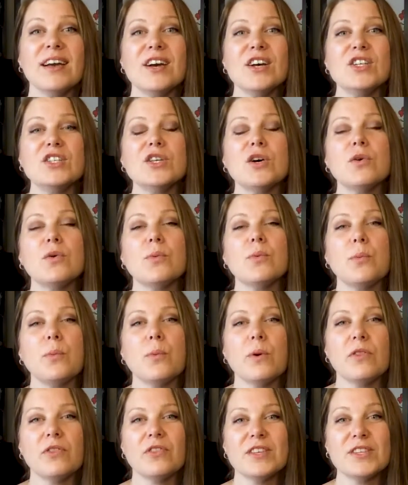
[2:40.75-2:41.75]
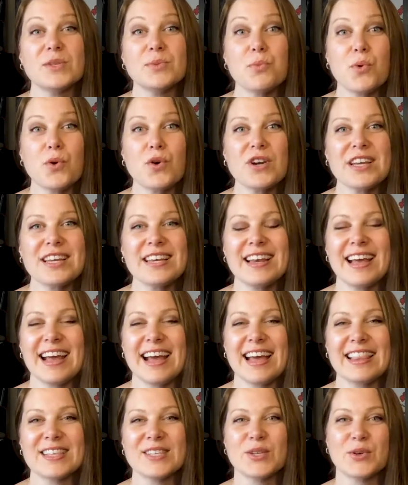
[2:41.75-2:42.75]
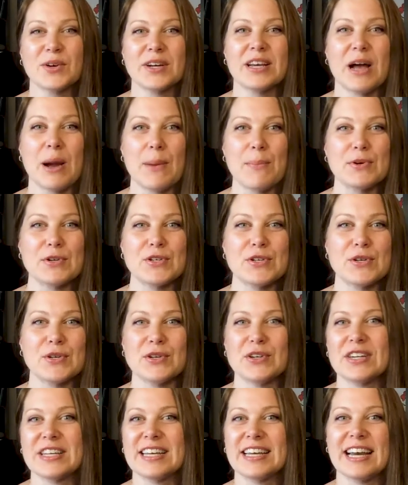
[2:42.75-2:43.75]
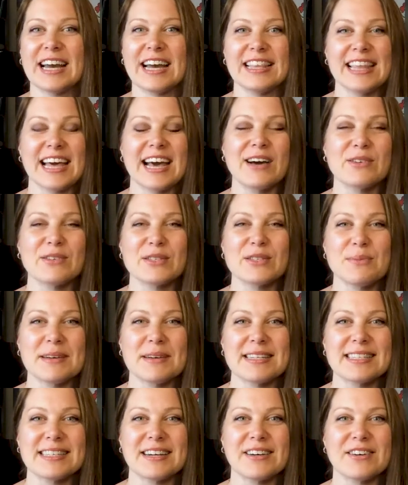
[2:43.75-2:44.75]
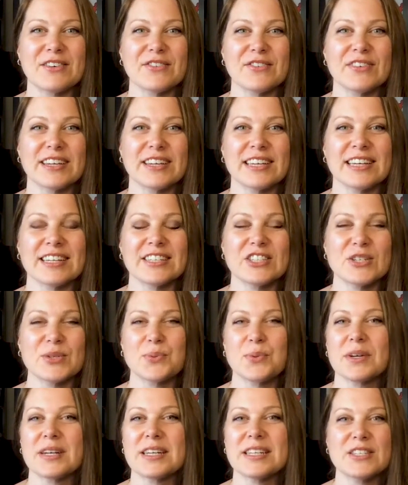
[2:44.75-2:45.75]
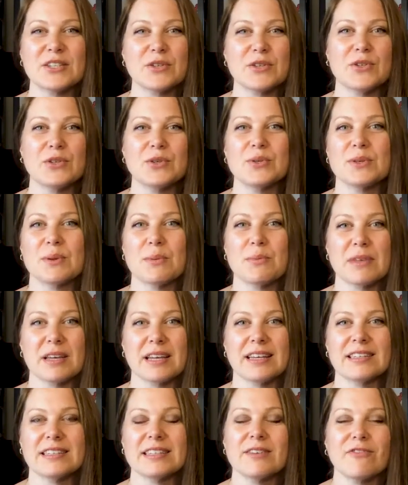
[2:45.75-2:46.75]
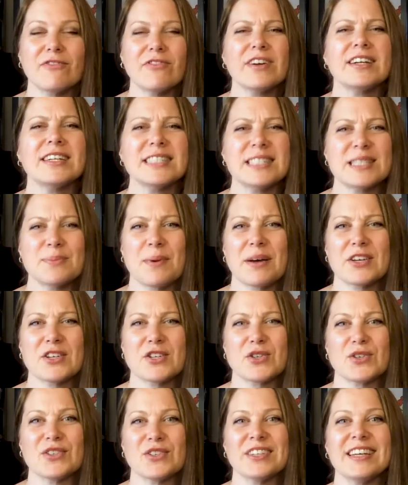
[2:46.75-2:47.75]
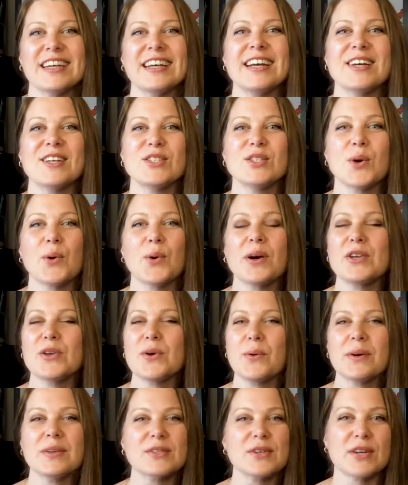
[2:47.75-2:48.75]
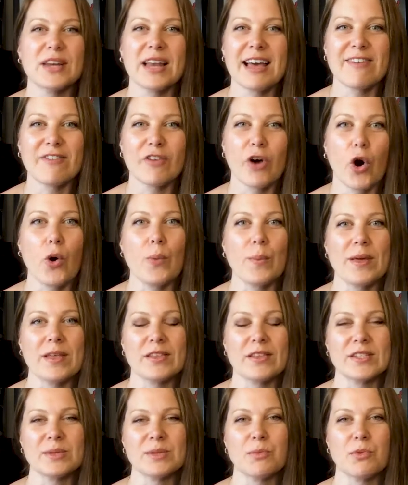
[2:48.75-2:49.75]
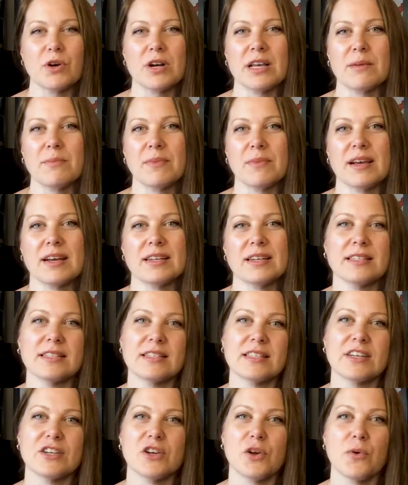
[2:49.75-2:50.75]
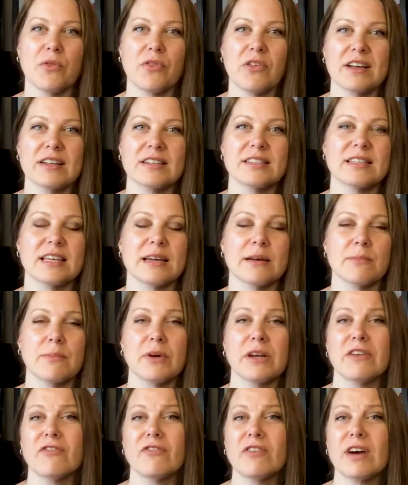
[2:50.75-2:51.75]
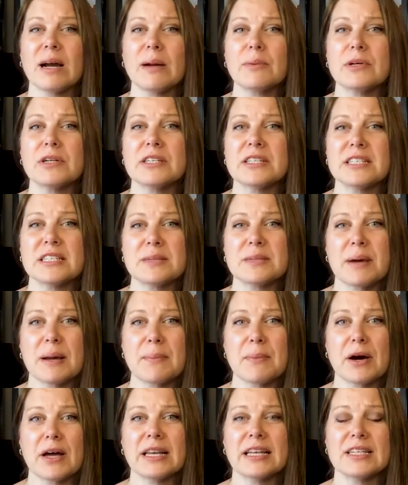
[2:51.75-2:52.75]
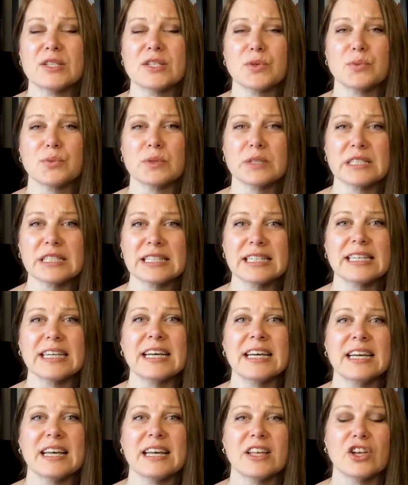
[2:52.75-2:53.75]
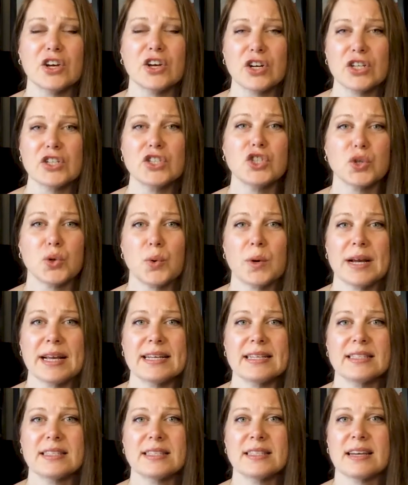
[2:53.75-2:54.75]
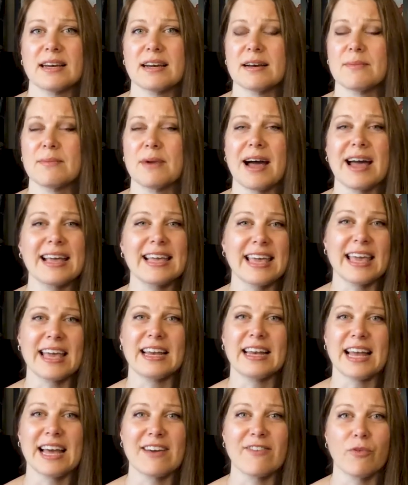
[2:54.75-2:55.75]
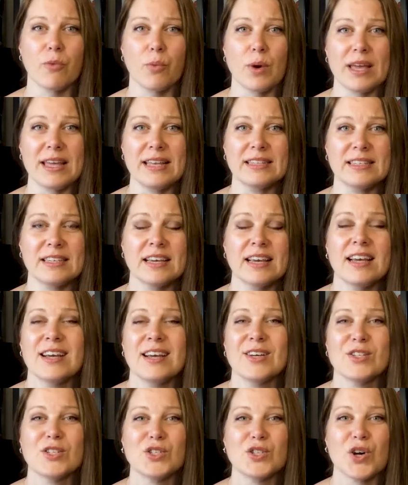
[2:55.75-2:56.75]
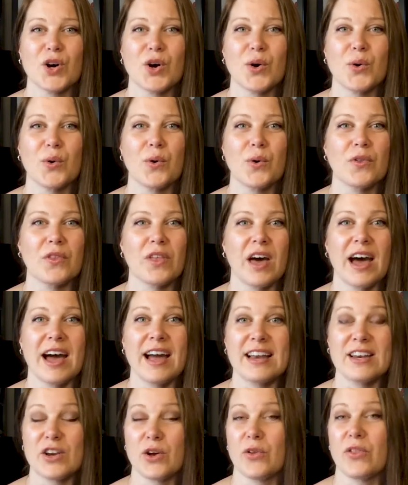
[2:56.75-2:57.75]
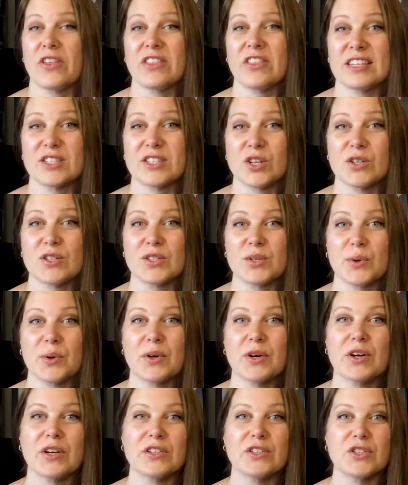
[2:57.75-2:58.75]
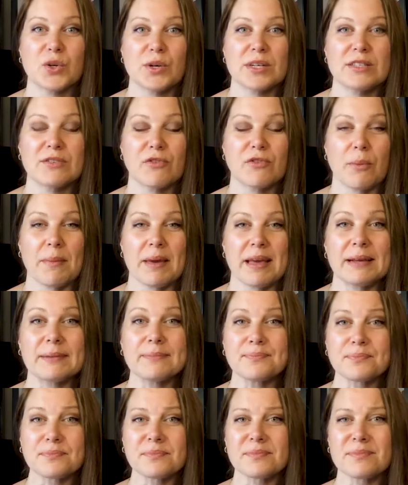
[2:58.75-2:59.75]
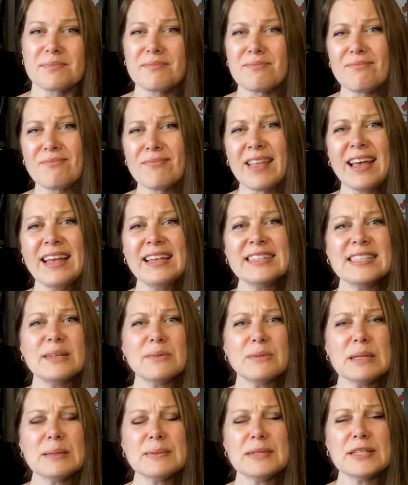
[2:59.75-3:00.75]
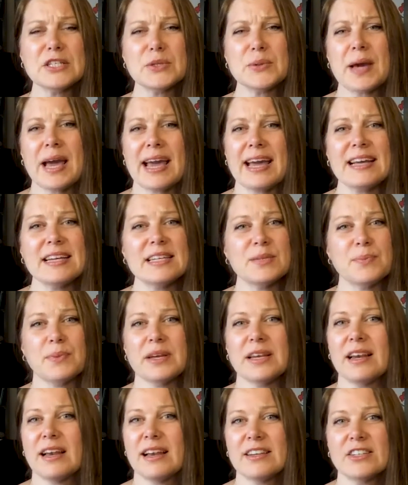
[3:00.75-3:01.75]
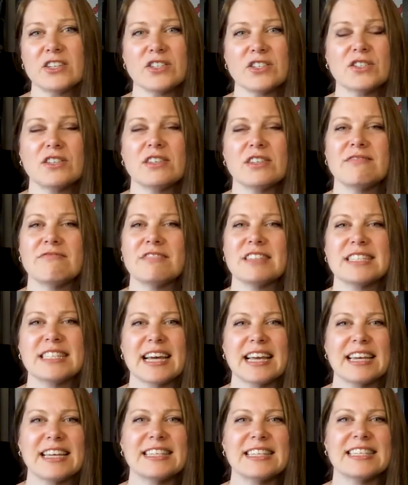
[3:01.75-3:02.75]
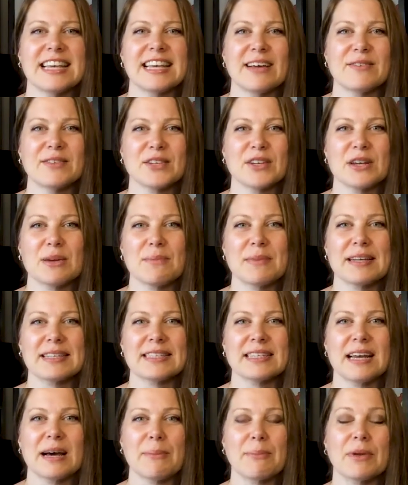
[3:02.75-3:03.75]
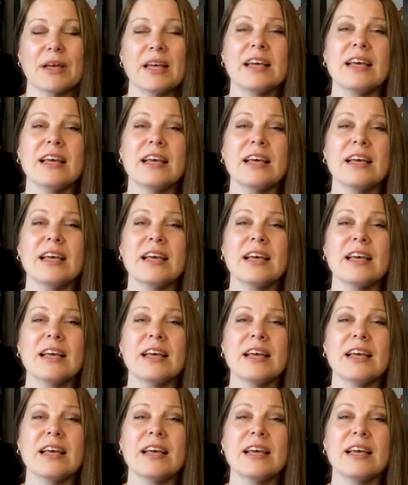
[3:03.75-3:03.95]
So this morning I had this great opportunity. I had the house to myself and I just wanted to do something very special. So I knew I was going to have oatmeal this morning because I know things like putting fiber into my body is a really good choice. I can't have wheat, so I know that that's also a good choice for me. And sometimes I do eggs, but I just decided today I was going to mix it up.